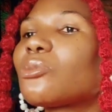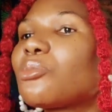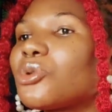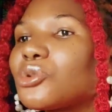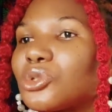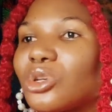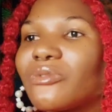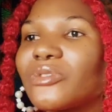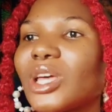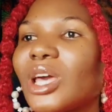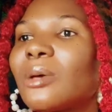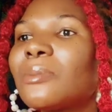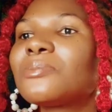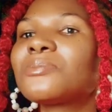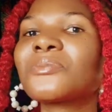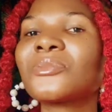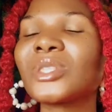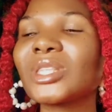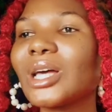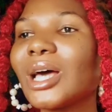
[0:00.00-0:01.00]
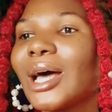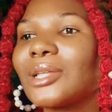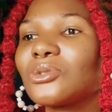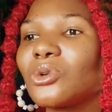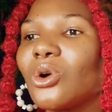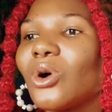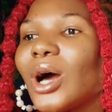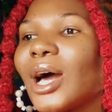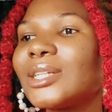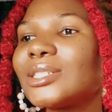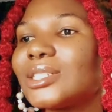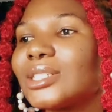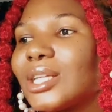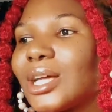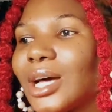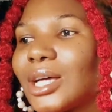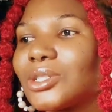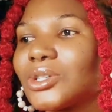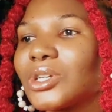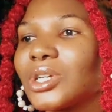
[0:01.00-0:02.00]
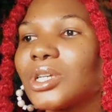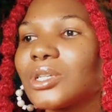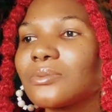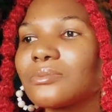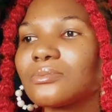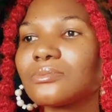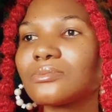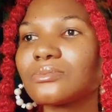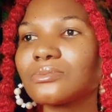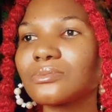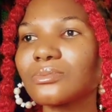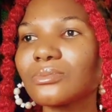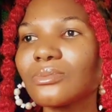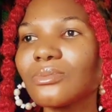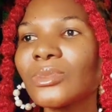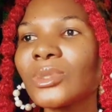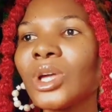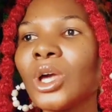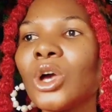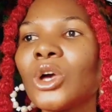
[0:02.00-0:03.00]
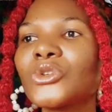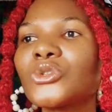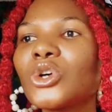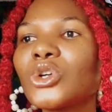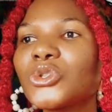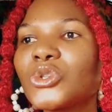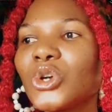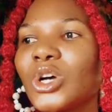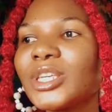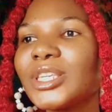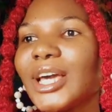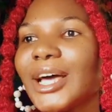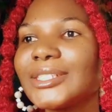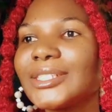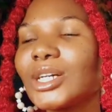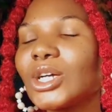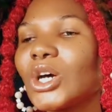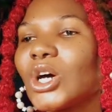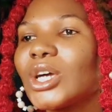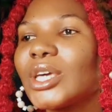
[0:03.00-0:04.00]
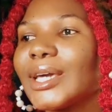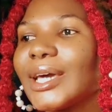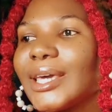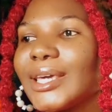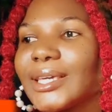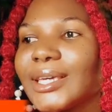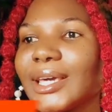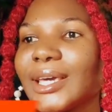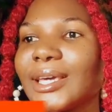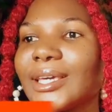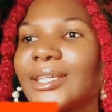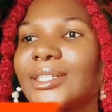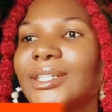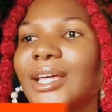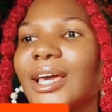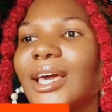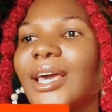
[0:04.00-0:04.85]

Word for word: So both of them can go hand in hand. Okay, so Toyin Adekoya again,